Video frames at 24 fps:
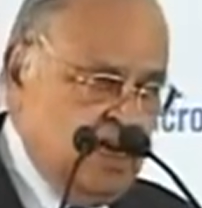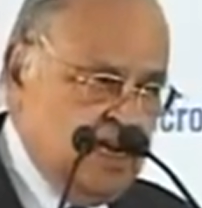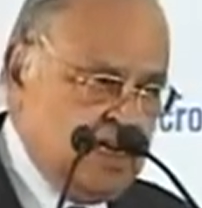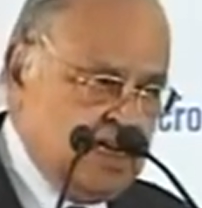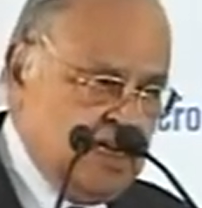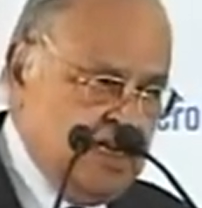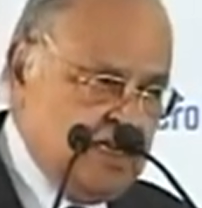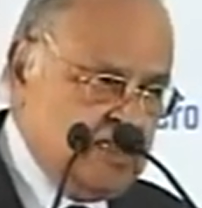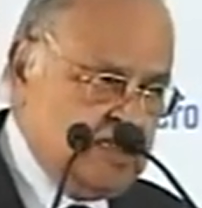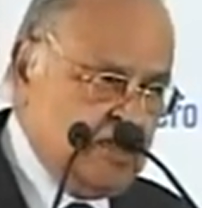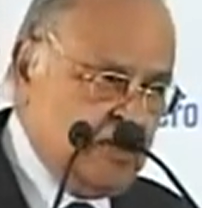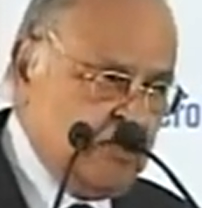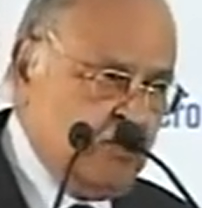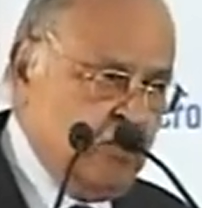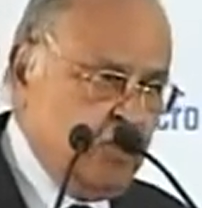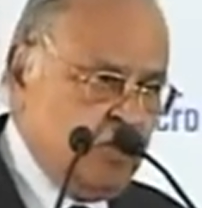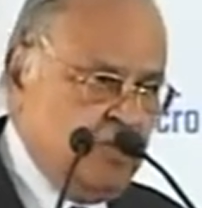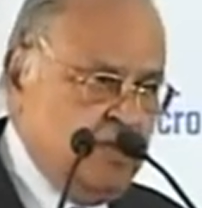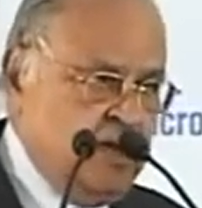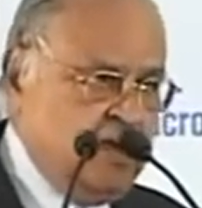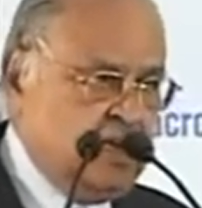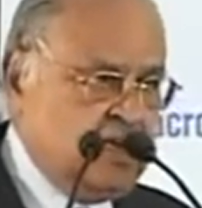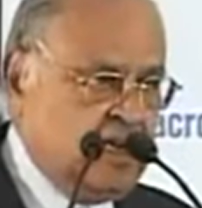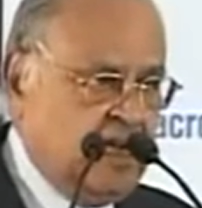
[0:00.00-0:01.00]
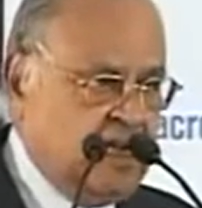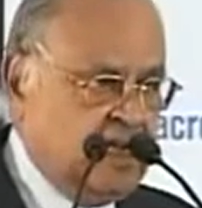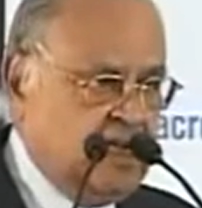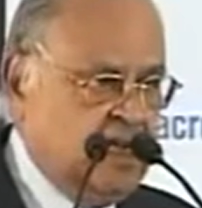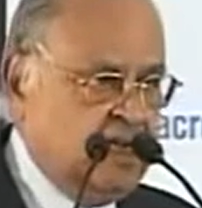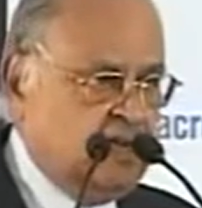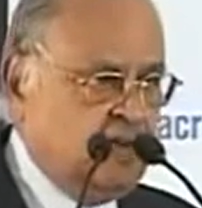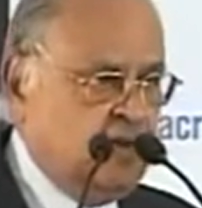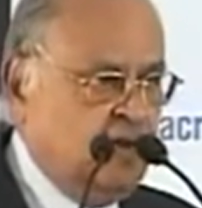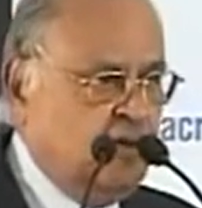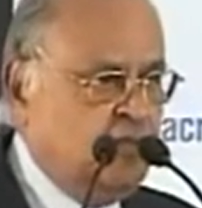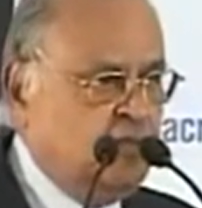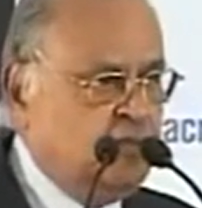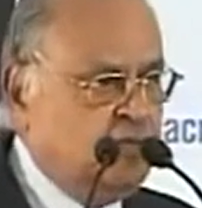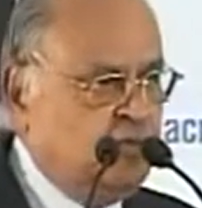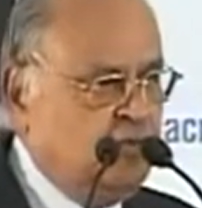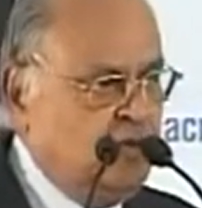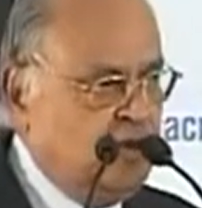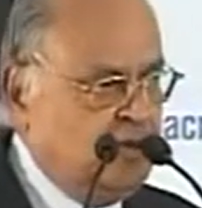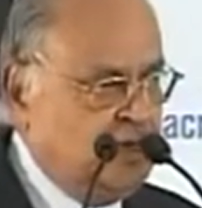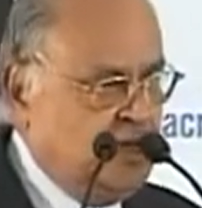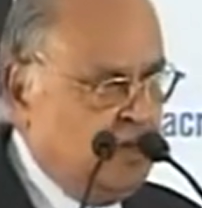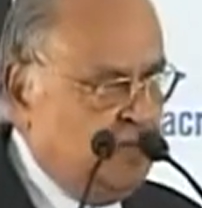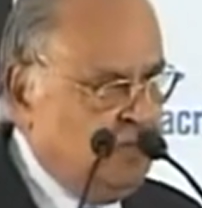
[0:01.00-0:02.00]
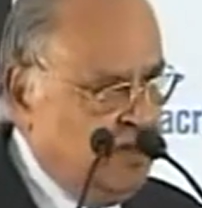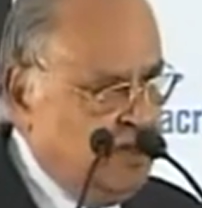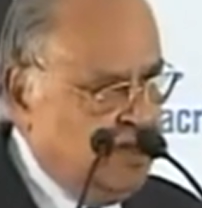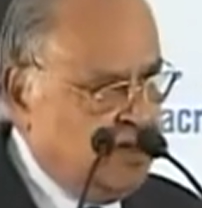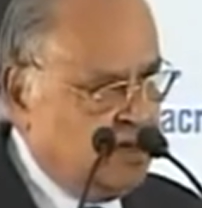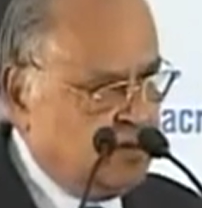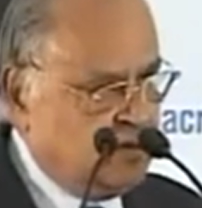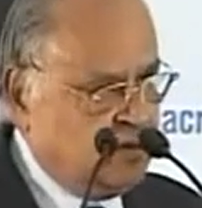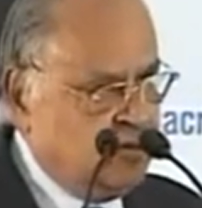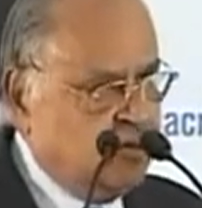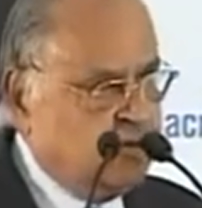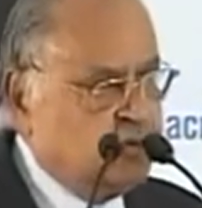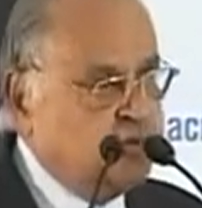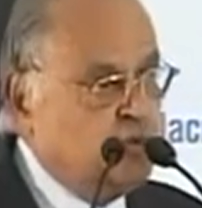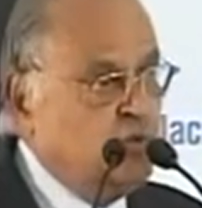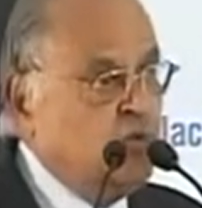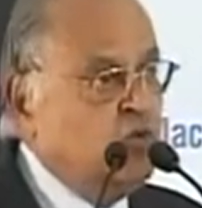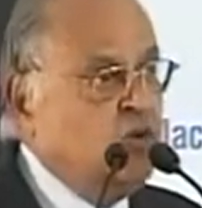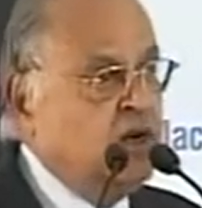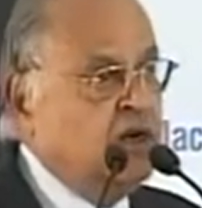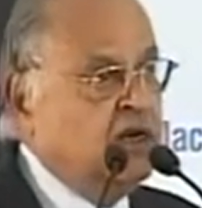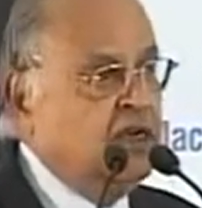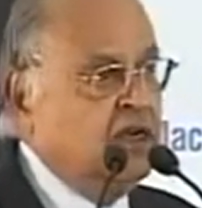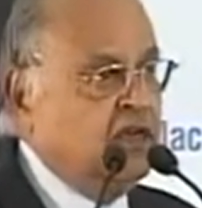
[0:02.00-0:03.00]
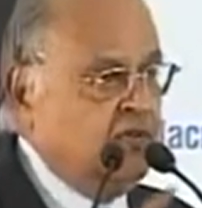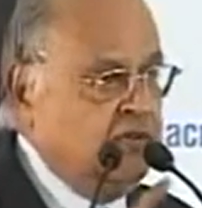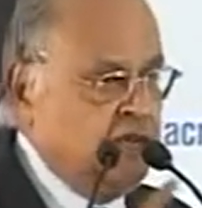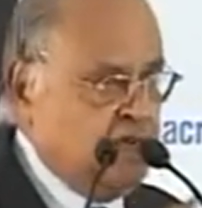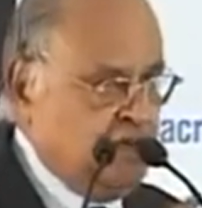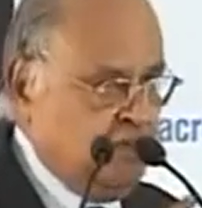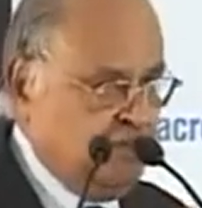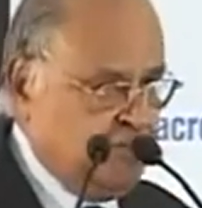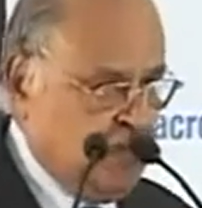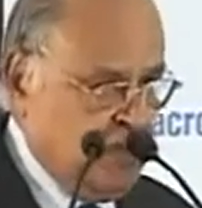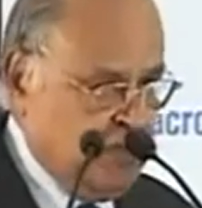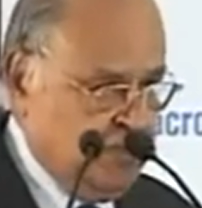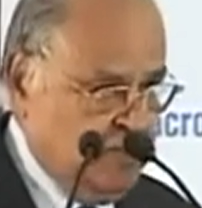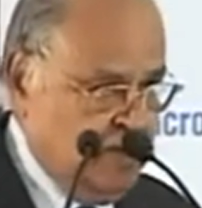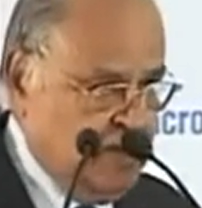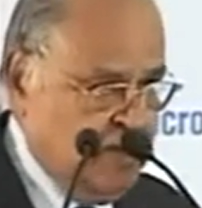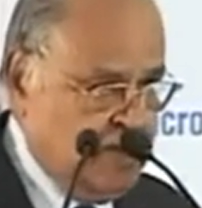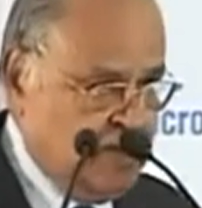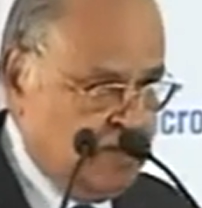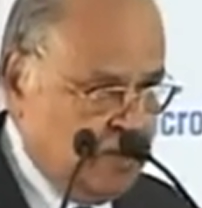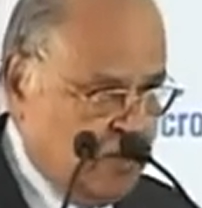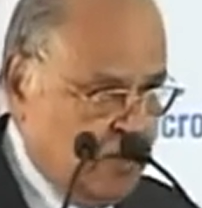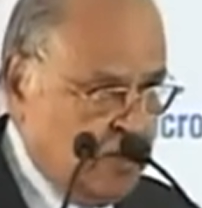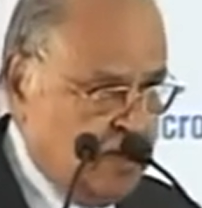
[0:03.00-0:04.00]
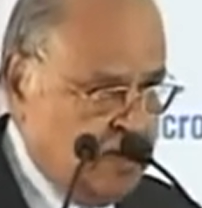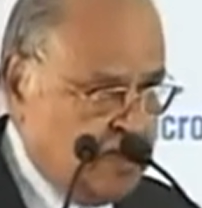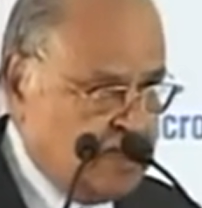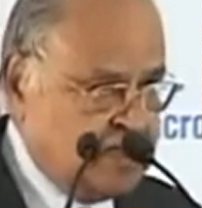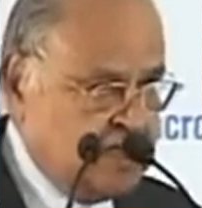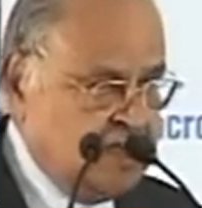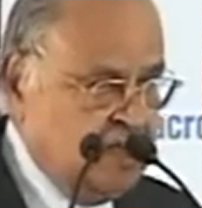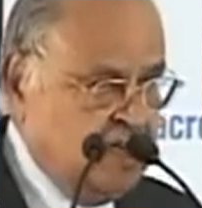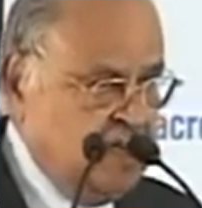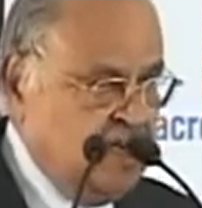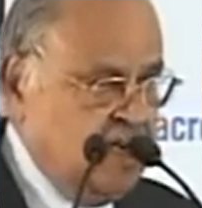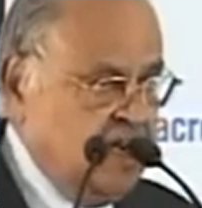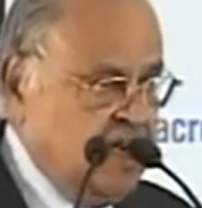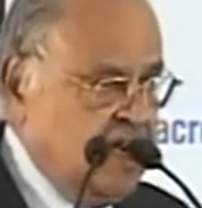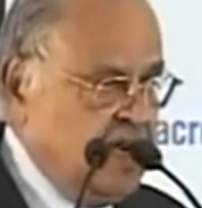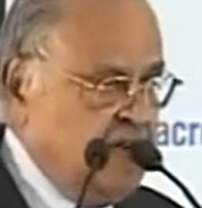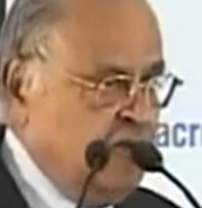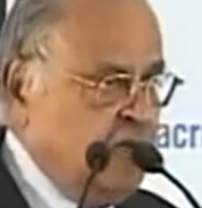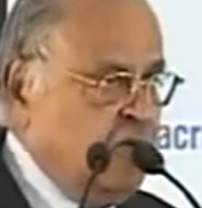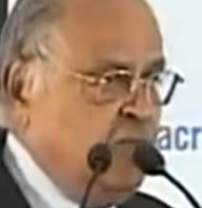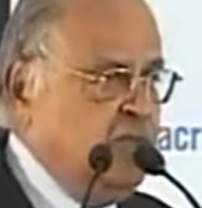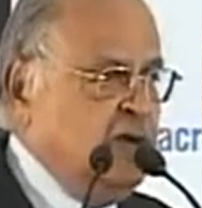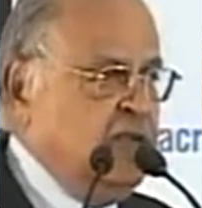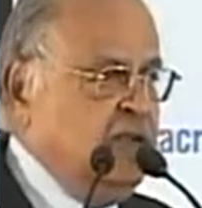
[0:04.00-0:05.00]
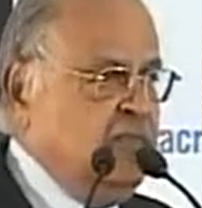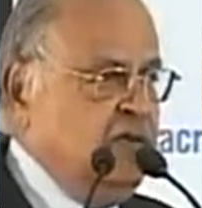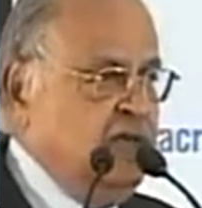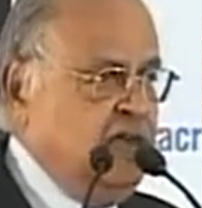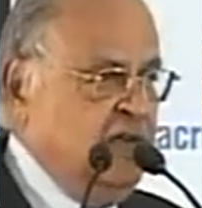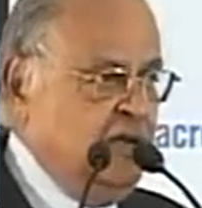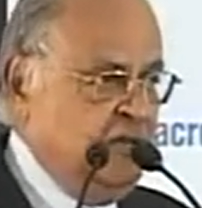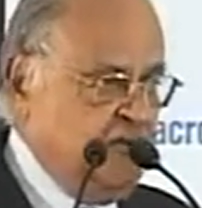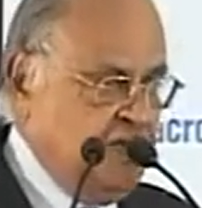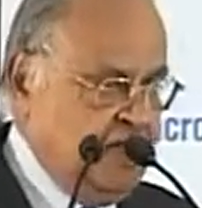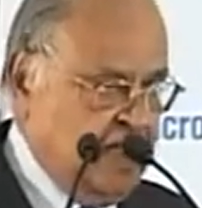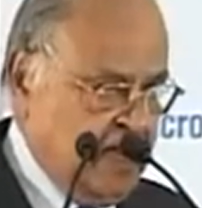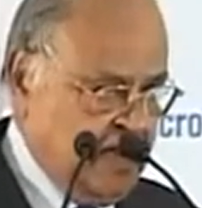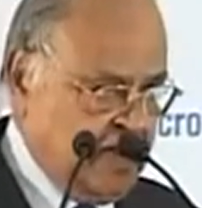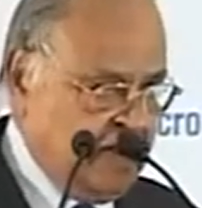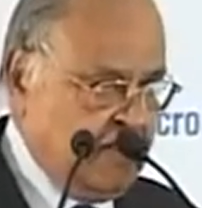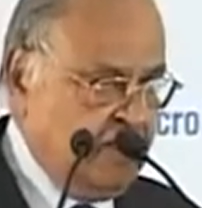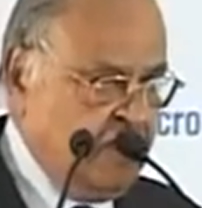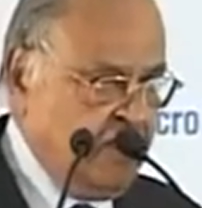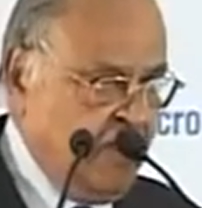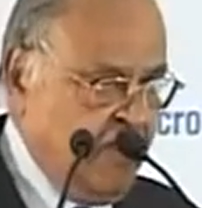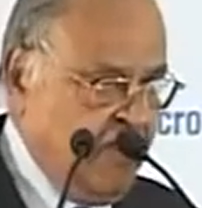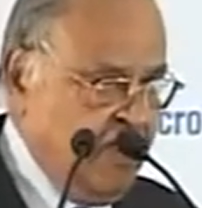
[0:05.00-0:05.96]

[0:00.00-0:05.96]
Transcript: against the government target of 200 billion to 225 billion dollars and nobody believed that.